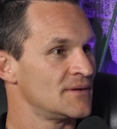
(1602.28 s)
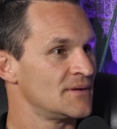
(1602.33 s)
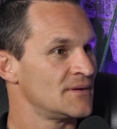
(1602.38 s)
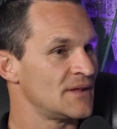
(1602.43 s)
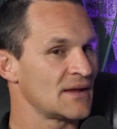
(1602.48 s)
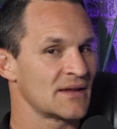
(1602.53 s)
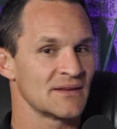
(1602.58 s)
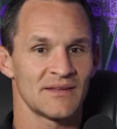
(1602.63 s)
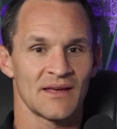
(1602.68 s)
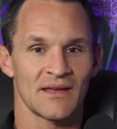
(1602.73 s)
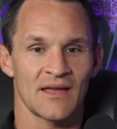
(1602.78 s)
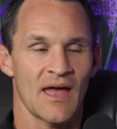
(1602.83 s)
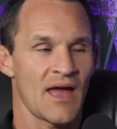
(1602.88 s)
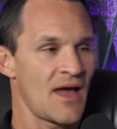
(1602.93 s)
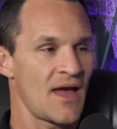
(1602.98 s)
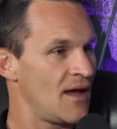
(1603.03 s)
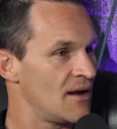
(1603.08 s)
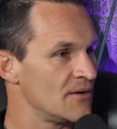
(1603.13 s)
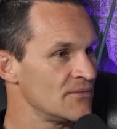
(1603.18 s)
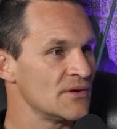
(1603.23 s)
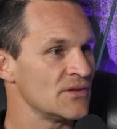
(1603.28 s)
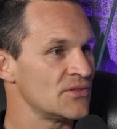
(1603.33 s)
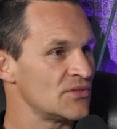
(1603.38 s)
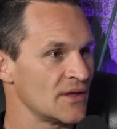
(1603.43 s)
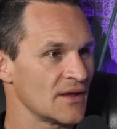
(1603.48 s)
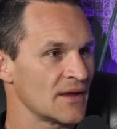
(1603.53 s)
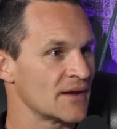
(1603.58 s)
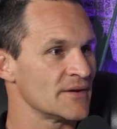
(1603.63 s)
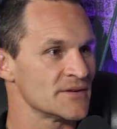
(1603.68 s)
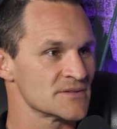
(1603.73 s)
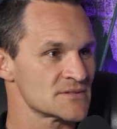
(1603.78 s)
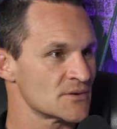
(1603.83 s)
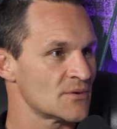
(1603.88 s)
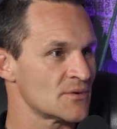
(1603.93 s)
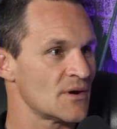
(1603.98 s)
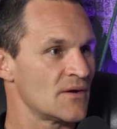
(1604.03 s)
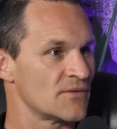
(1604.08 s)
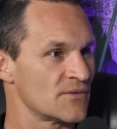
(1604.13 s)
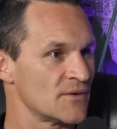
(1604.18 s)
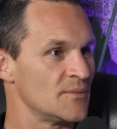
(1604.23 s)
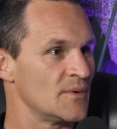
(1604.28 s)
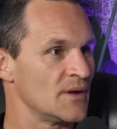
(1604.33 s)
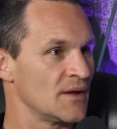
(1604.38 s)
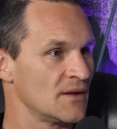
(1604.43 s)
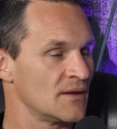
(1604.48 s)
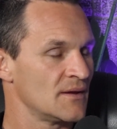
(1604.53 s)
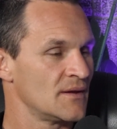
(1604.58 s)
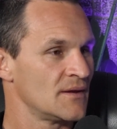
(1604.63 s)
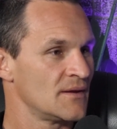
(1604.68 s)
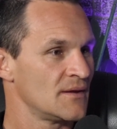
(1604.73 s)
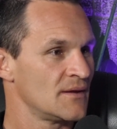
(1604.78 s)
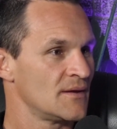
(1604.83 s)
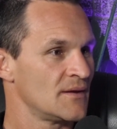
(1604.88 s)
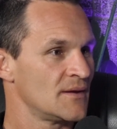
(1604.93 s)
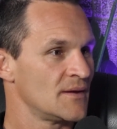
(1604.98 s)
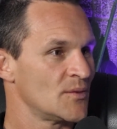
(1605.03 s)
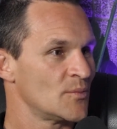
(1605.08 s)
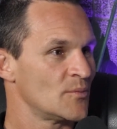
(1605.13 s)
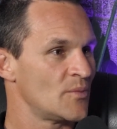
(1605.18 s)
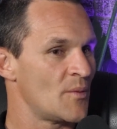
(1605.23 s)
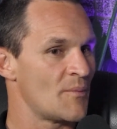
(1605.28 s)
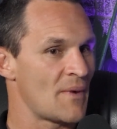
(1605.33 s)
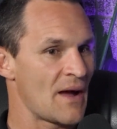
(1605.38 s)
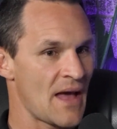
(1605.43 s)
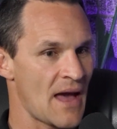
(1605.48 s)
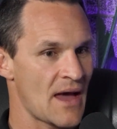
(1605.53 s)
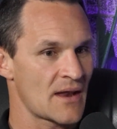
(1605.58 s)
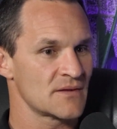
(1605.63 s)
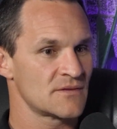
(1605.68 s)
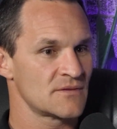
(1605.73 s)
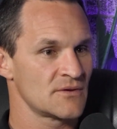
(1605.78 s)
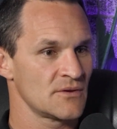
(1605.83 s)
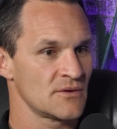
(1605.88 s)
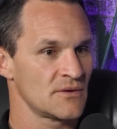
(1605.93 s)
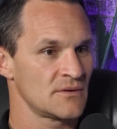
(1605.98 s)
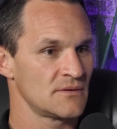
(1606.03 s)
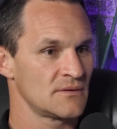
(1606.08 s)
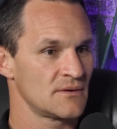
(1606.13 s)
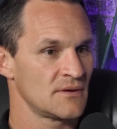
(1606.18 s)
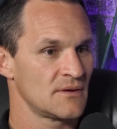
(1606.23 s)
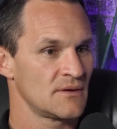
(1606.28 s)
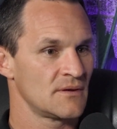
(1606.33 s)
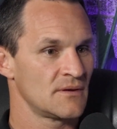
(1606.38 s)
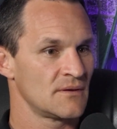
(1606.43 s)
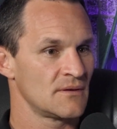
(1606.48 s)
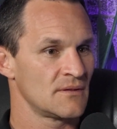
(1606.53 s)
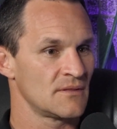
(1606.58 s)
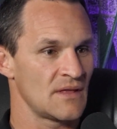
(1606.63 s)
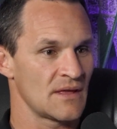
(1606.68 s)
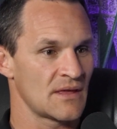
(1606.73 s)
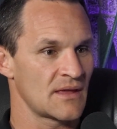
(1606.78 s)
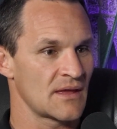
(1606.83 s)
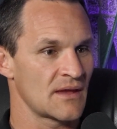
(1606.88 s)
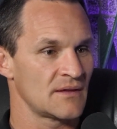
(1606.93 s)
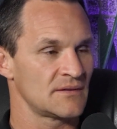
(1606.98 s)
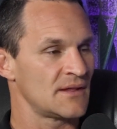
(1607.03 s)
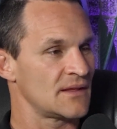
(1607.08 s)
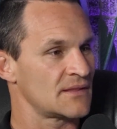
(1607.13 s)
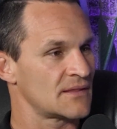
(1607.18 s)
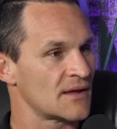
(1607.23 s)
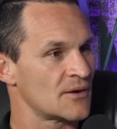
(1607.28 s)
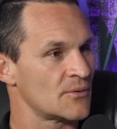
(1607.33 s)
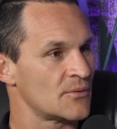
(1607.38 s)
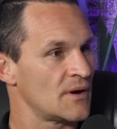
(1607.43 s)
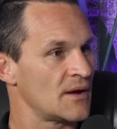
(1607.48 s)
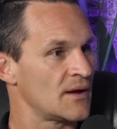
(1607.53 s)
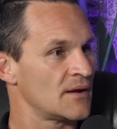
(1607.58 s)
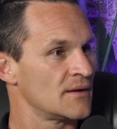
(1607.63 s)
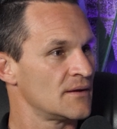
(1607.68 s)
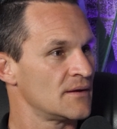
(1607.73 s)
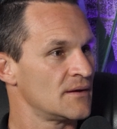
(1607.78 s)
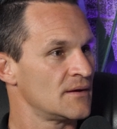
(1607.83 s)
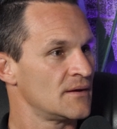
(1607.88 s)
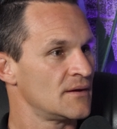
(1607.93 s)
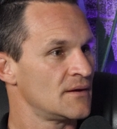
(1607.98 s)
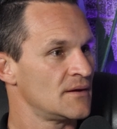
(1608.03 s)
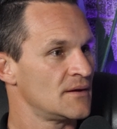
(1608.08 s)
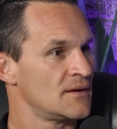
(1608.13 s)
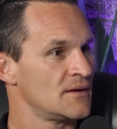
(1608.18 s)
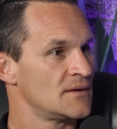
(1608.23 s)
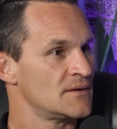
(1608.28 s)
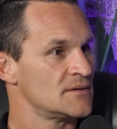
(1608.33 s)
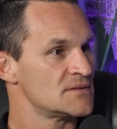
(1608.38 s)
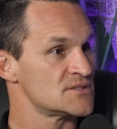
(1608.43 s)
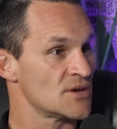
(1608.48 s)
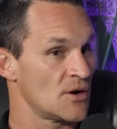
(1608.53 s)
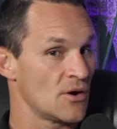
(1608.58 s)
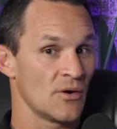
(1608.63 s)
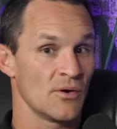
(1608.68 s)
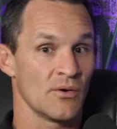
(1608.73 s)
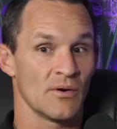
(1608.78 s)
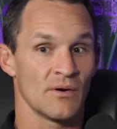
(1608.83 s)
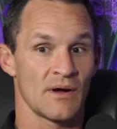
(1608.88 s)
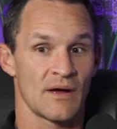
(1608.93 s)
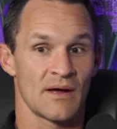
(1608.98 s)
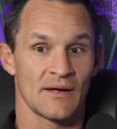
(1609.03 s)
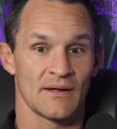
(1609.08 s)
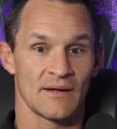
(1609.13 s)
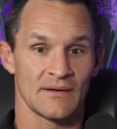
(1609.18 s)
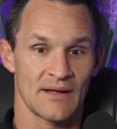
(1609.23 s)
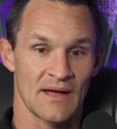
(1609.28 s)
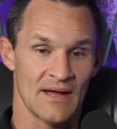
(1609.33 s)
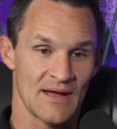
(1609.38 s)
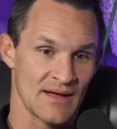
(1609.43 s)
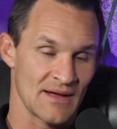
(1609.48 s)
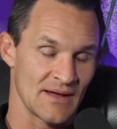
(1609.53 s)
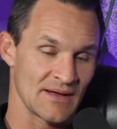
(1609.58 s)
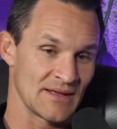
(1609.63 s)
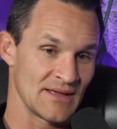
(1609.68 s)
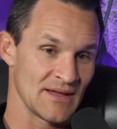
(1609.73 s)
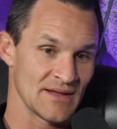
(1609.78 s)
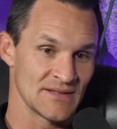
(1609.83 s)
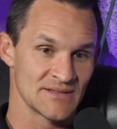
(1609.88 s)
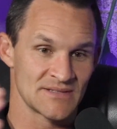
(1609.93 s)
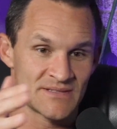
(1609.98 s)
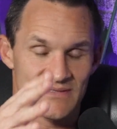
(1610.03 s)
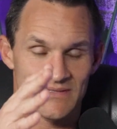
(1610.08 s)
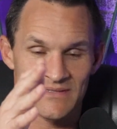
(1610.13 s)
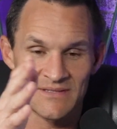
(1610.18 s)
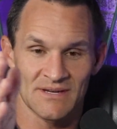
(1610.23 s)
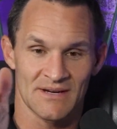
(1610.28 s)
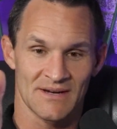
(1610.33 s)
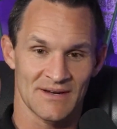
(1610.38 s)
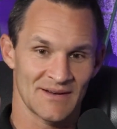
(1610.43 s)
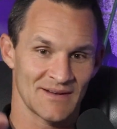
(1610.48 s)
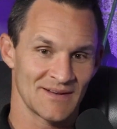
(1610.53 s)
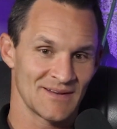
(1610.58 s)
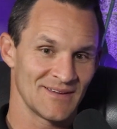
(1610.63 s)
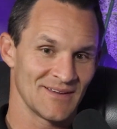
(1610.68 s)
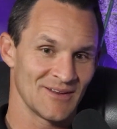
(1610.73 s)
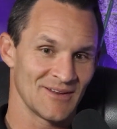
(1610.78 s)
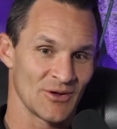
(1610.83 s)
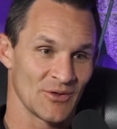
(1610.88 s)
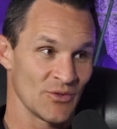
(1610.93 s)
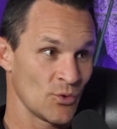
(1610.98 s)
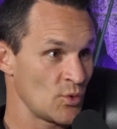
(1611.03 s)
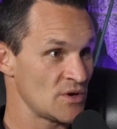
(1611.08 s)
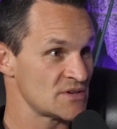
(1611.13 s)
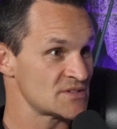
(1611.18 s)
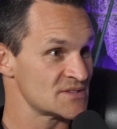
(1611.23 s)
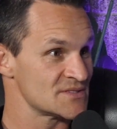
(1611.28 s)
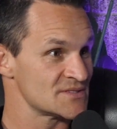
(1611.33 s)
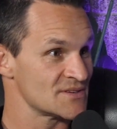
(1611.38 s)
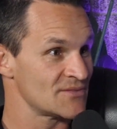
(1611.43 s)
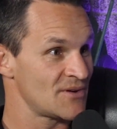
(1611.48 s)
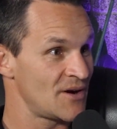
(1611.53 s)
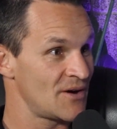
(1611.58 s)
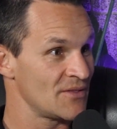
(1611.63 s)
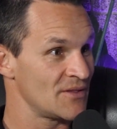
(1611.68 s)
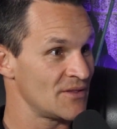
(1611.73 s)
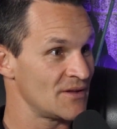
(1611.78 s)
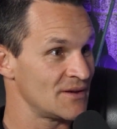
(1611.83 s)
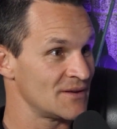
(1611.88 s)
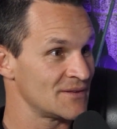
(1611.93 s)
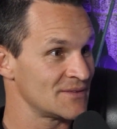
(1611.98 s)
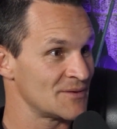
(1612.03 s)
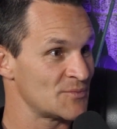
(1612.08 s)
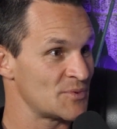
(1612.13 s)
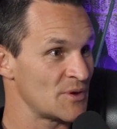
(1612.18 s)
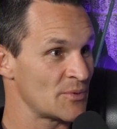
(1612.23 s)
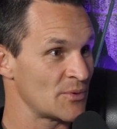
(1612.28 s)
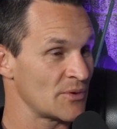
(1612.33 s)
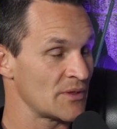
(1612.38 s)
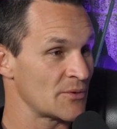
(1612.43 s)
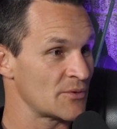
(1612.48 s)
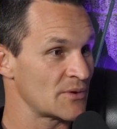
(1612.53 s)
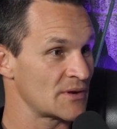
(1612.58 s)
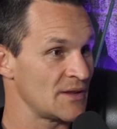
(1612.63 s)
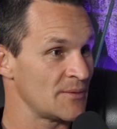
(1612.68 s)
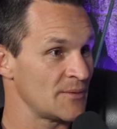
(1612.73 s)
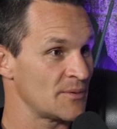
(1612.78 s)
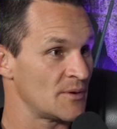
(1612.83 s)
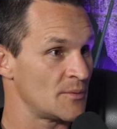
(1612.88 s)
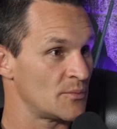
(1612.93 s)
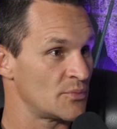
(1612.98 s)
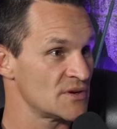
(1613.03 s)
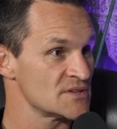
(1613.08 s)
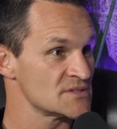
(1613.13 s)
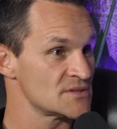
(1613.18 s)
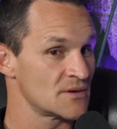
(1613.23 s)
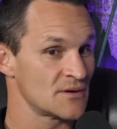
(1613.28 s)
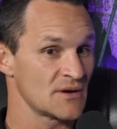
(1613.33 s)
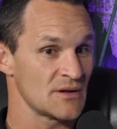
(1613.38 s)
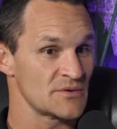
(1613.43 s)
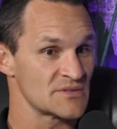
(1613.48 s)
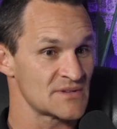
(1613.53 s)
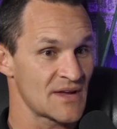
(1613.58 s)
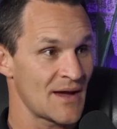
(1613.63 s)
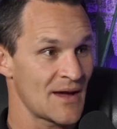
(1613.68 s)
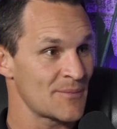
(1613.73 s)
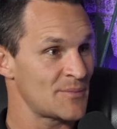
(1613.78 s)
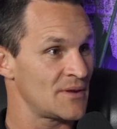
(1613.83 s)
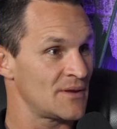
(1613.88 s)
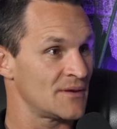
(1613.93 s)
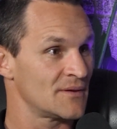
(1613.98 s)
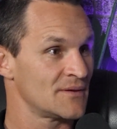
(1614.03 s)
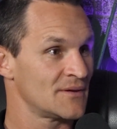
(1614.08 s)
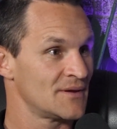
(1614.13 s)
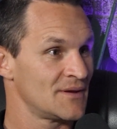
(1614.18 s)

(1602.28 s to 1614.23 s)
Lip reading: They can take everything else away from me, but my attitude, they can't take that away. So against, the wishes of all the people that were keeping him prisoner, he was happy,